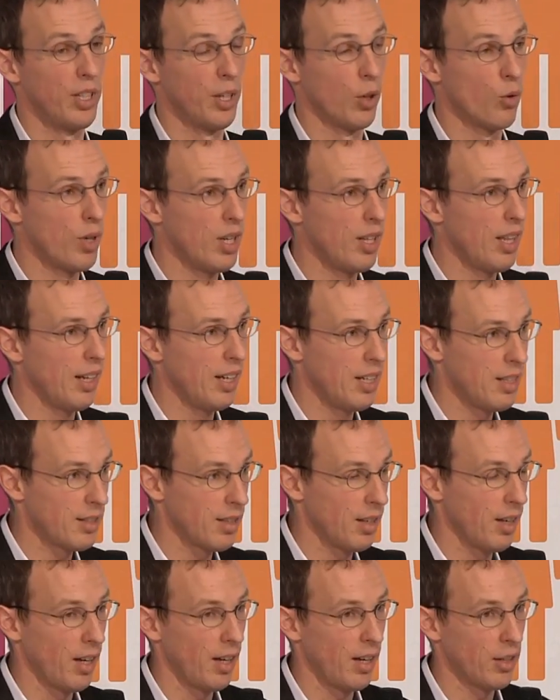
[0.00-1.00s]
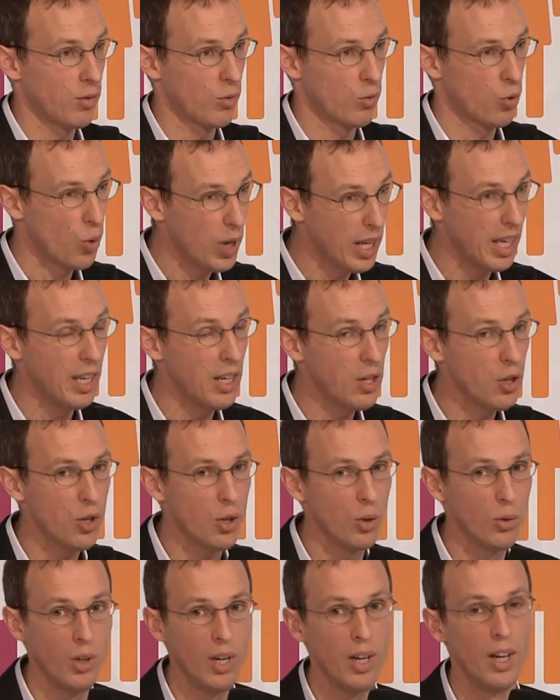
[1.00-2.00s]
agree that it's a tricky
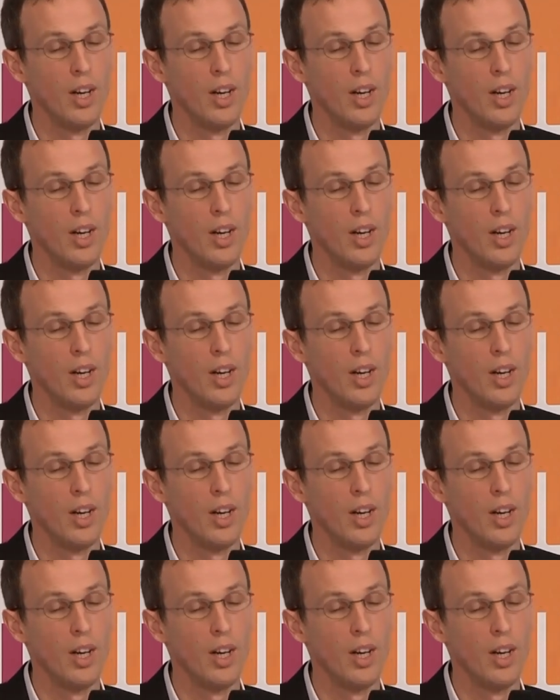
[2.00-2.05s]
issue.